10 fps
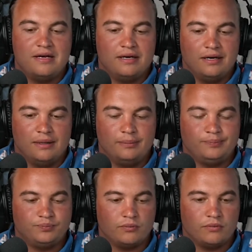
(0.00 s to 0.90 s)
um,
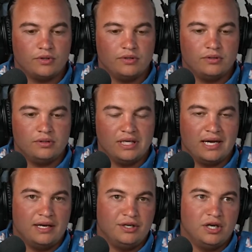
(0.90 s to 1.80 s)
yeah,
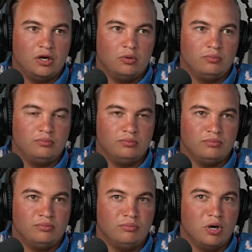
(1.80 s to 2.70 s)
and
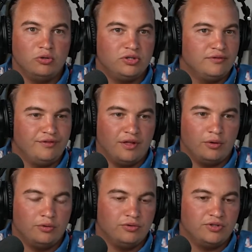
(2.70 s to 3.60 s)
most of
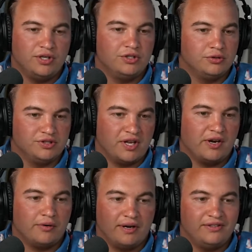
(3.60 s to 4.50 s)
those initial design
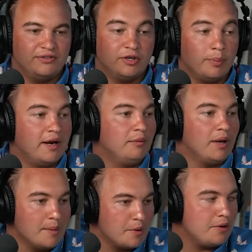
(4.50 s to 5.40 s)
iterations are pen and
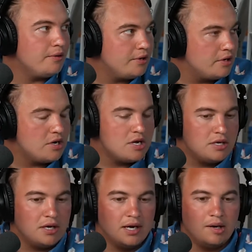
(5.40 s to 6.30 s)
paper.
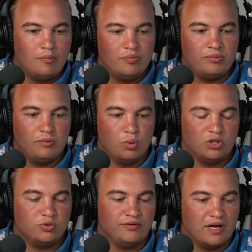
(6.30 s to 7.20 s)

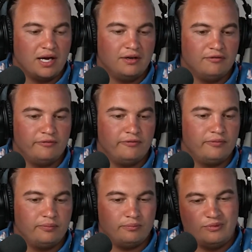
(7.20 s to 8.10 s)
Once we've kind of
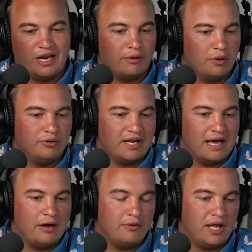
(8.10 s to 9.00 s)
narrowed
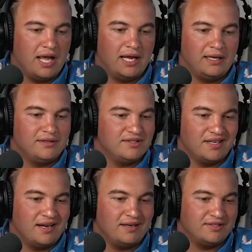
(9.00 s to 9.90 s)
down a
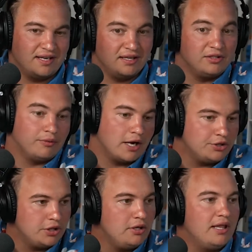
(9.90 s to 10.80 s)
design aesthetic
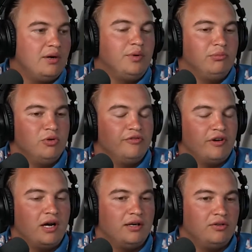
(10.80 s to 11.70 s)
direction, then we move
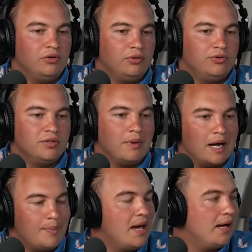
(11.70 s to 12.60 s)
on to some
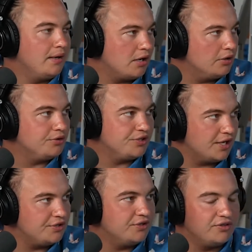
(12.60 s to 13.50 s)
iPad color
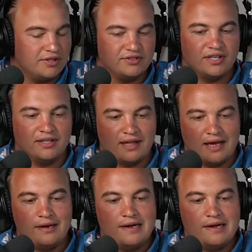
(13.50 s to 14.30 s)
sketches, things like that.